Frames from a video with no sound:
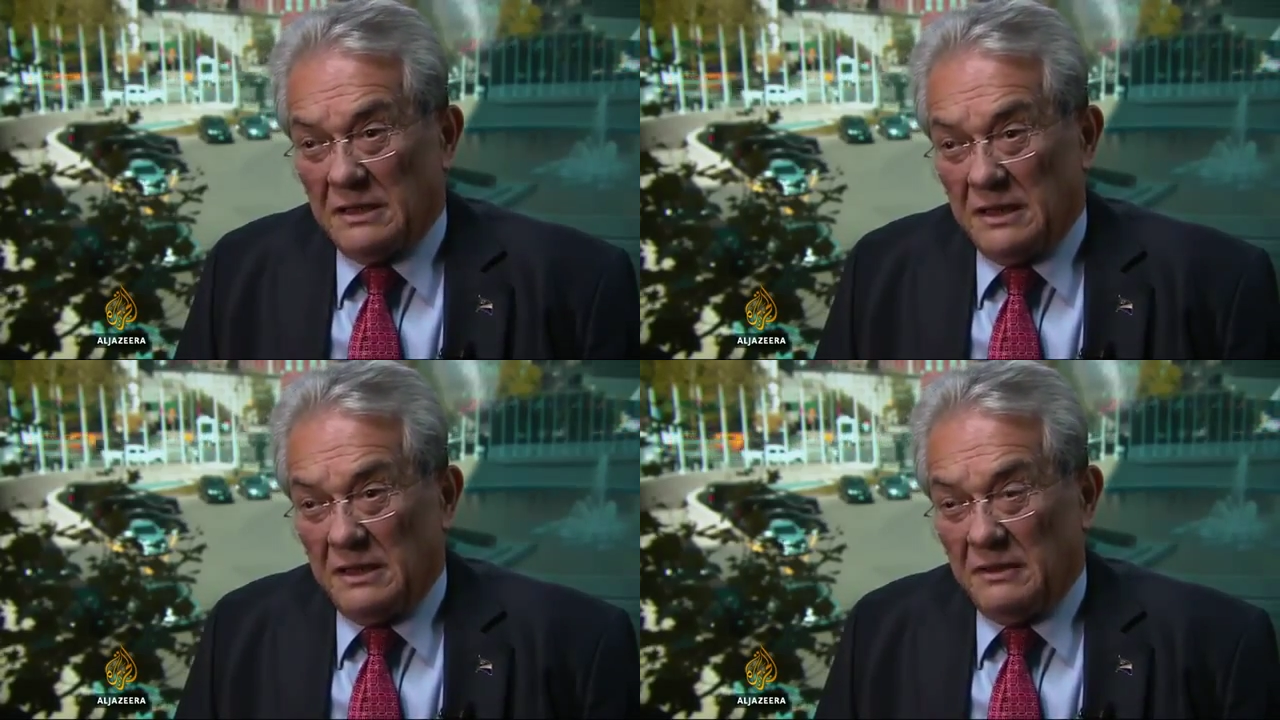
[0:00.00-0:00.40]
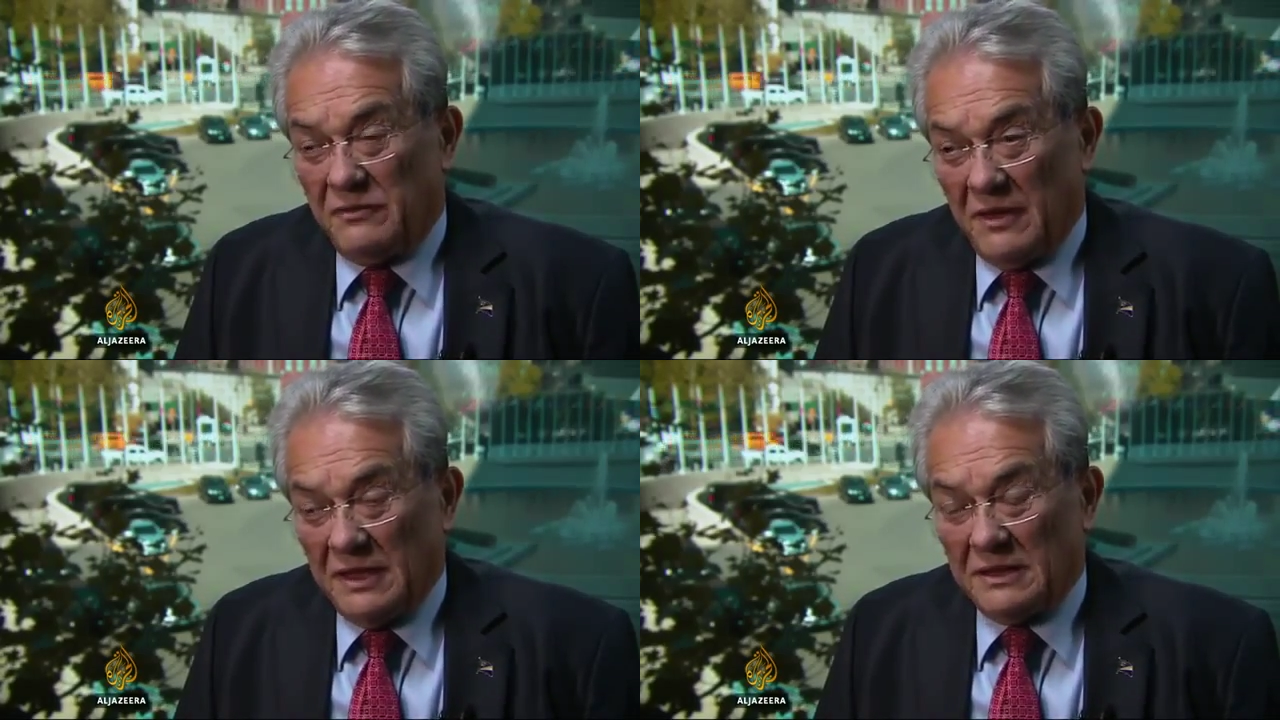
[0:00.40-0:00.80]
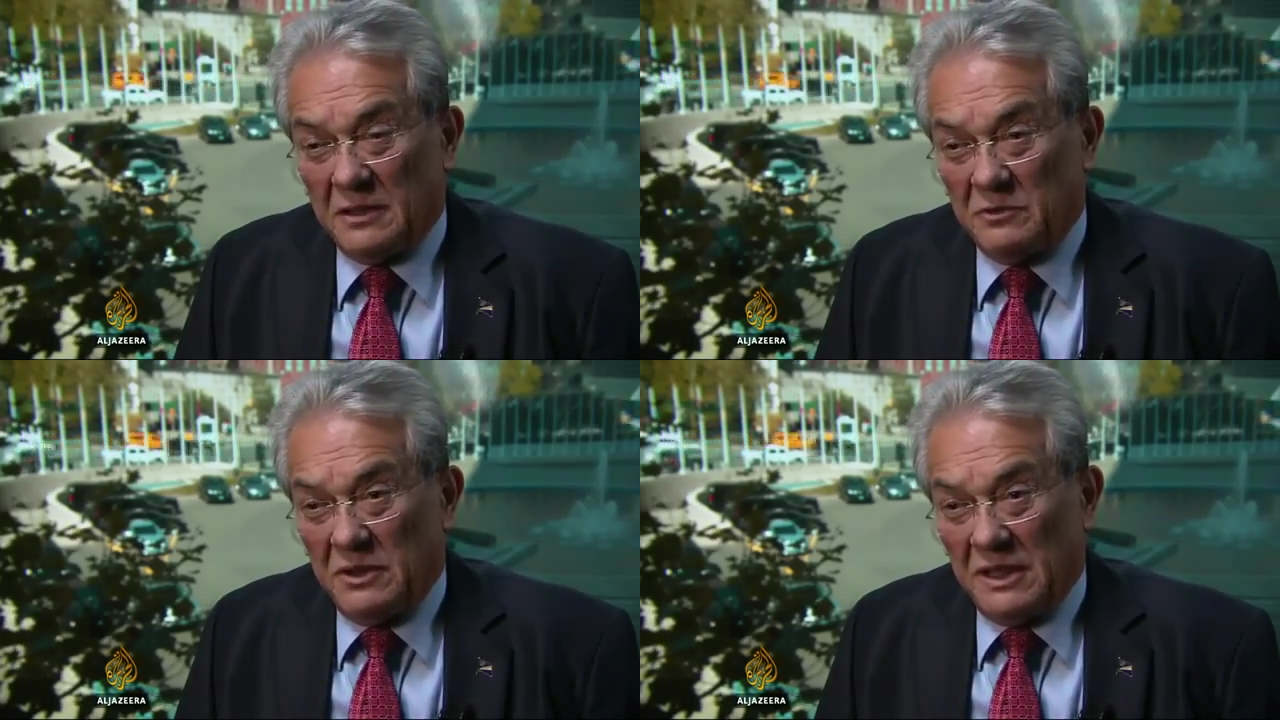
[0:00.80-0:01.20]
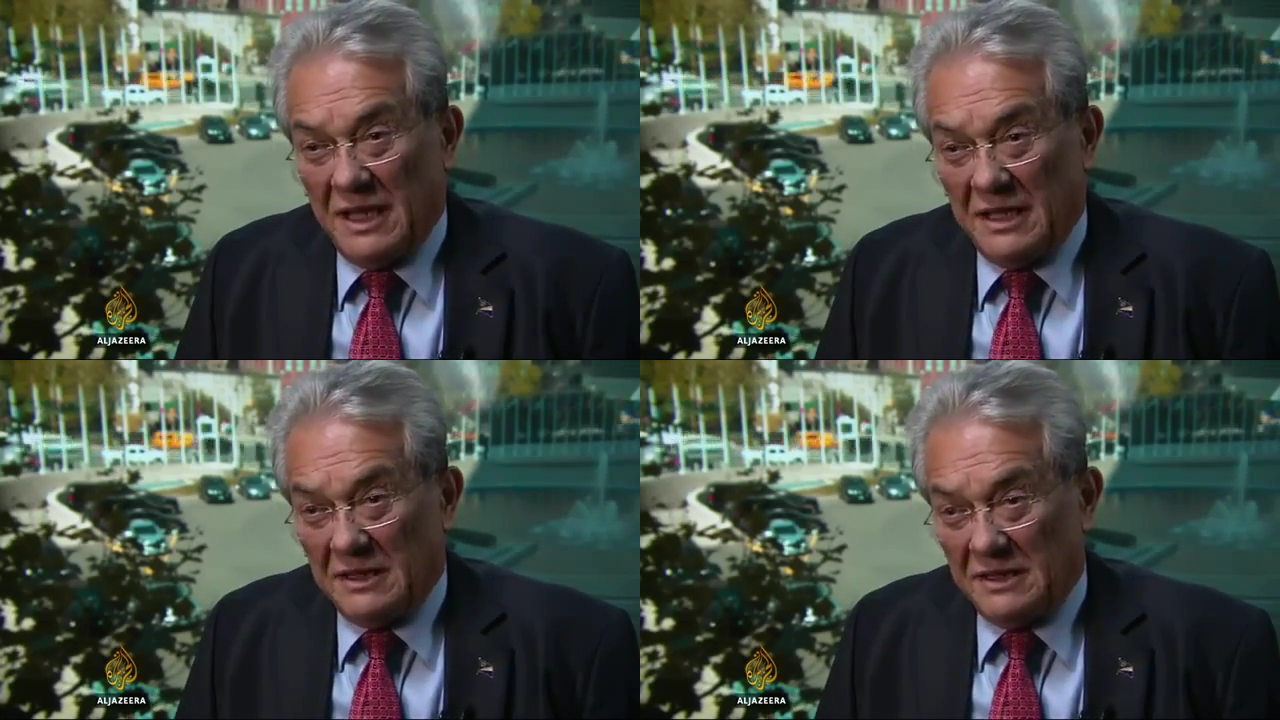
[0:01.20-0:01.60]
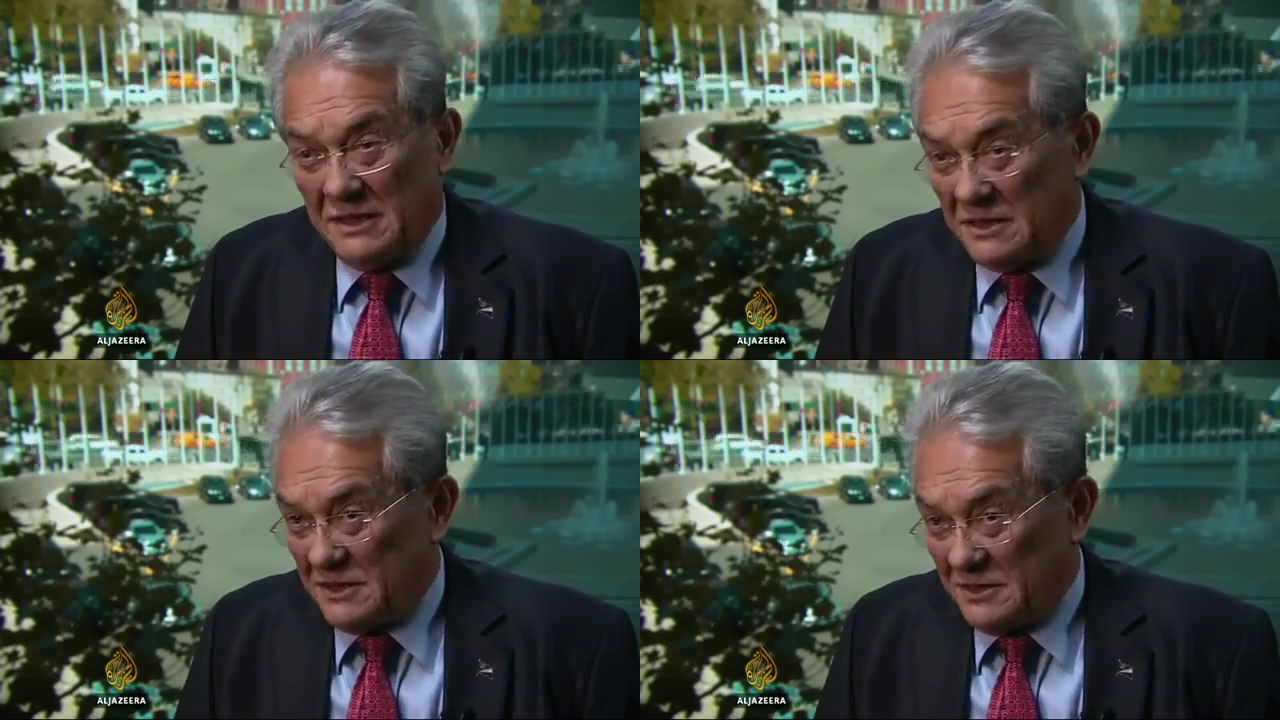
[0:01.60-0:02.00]
The fact that we lie
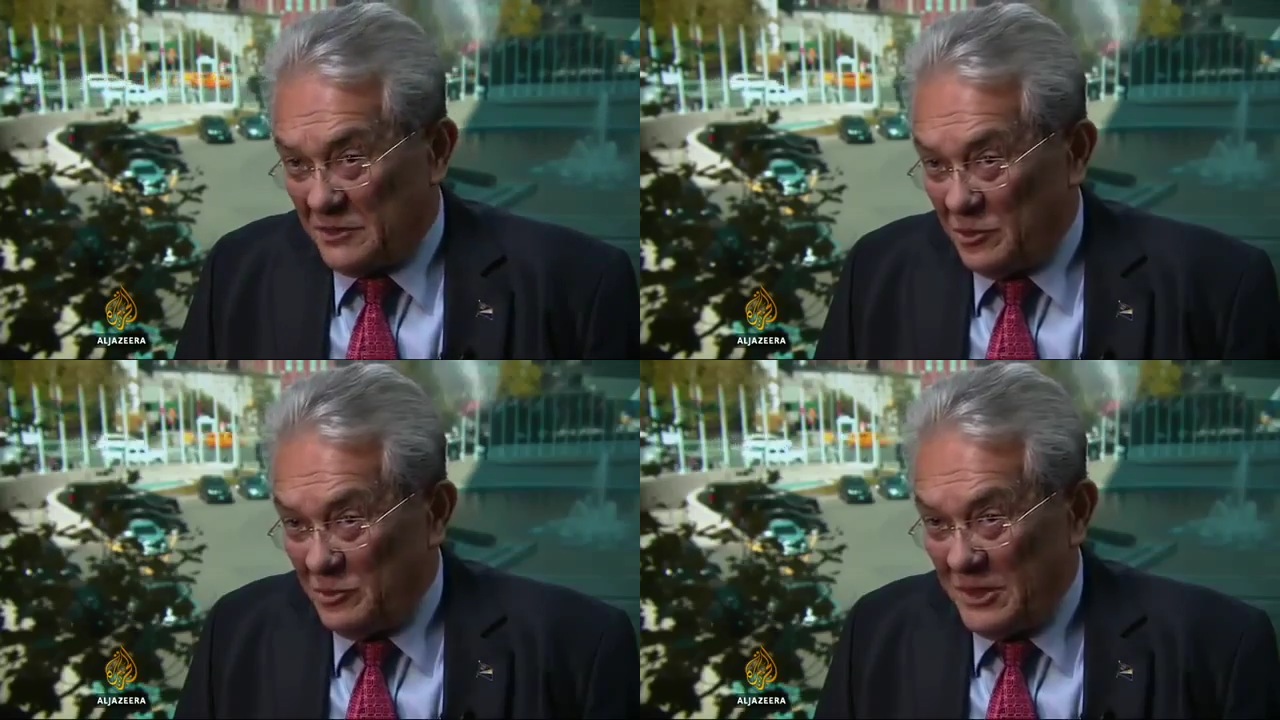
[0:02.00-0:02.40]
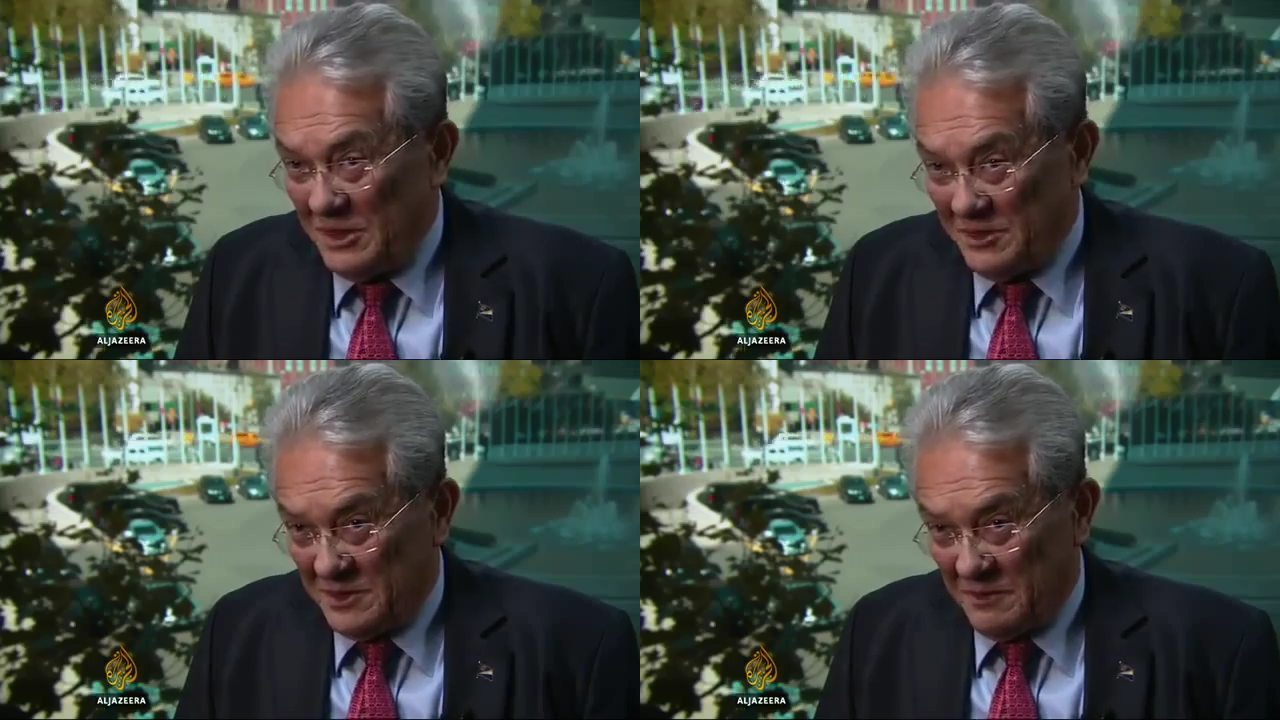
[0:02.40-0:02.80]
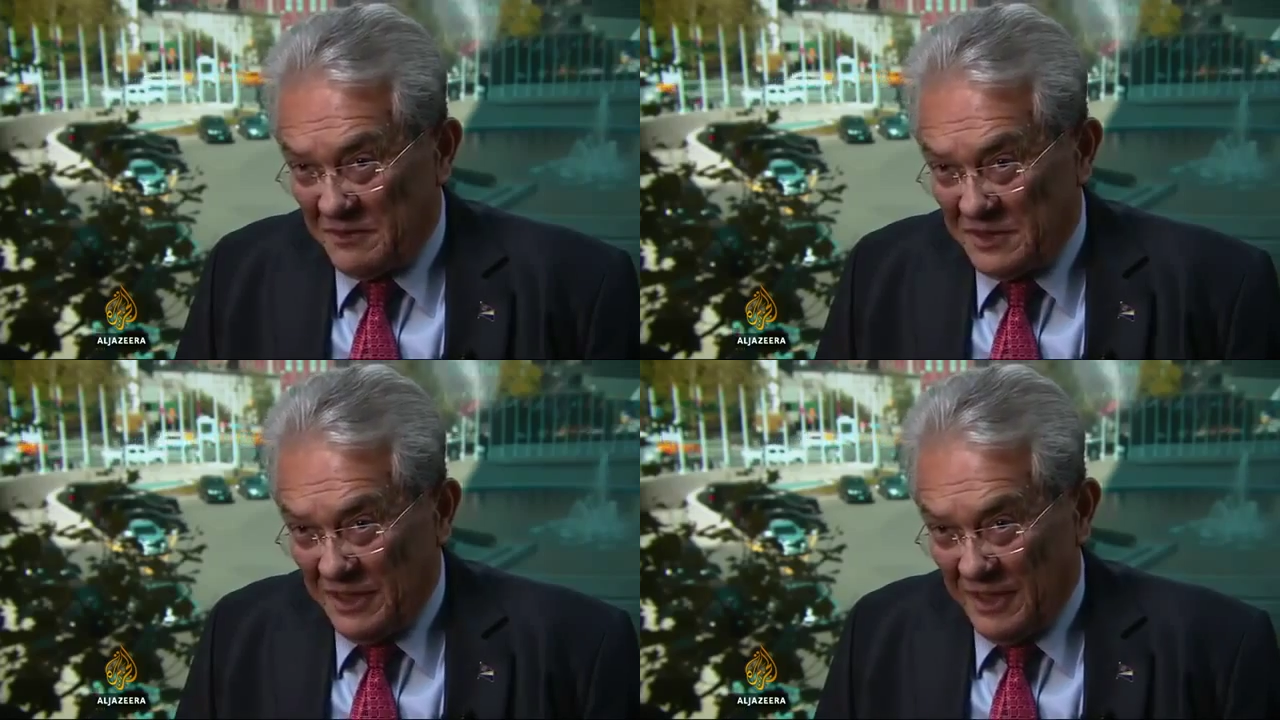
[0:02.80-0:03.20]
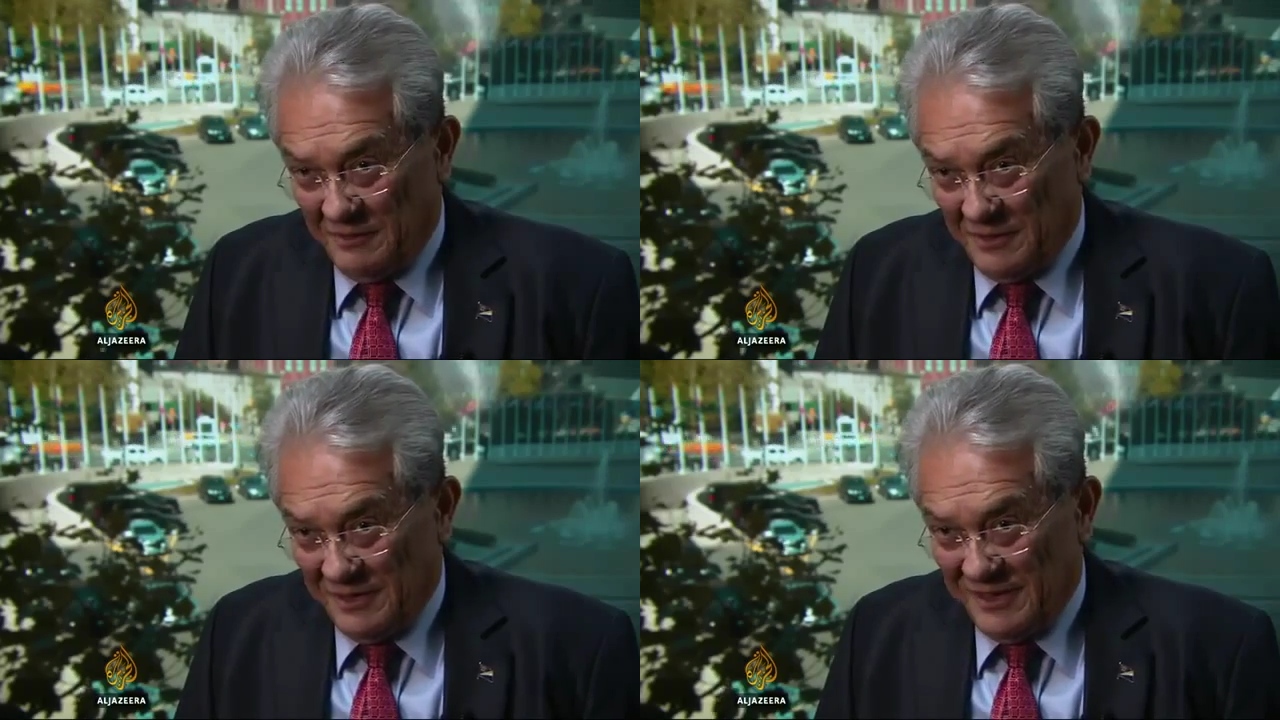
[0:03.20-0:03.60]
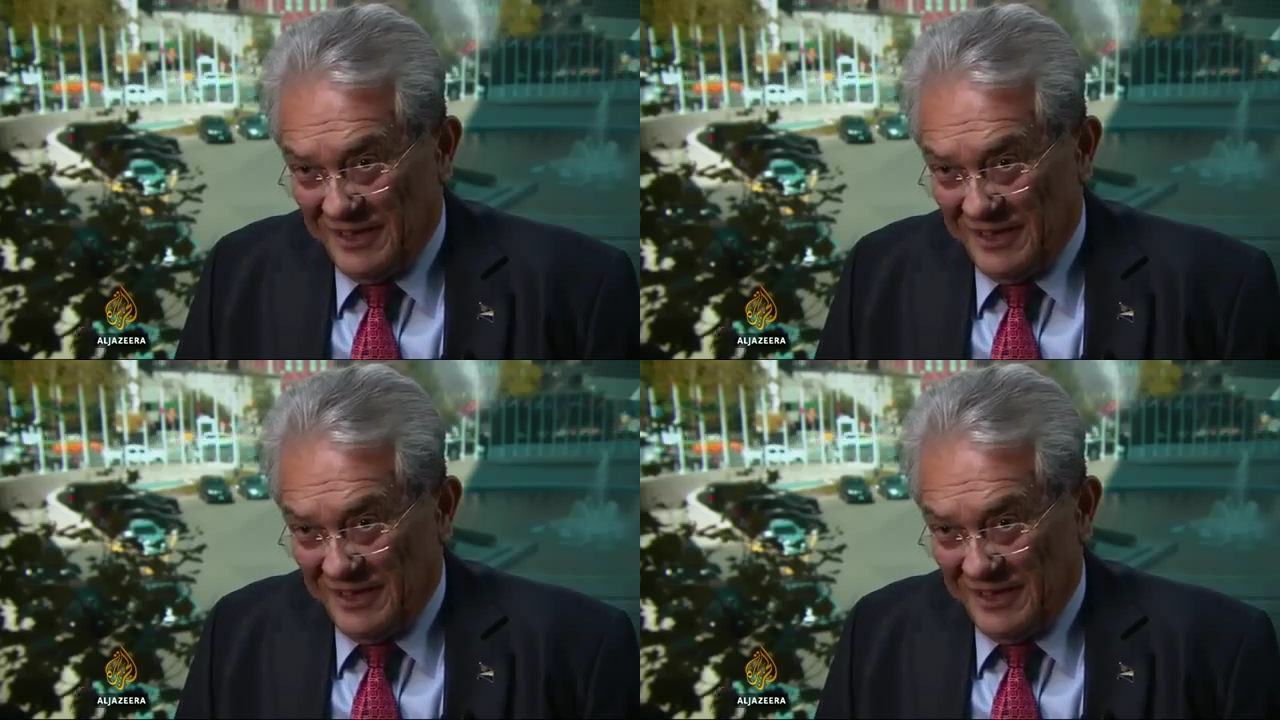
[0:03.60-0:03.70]
just 2 meters above sea level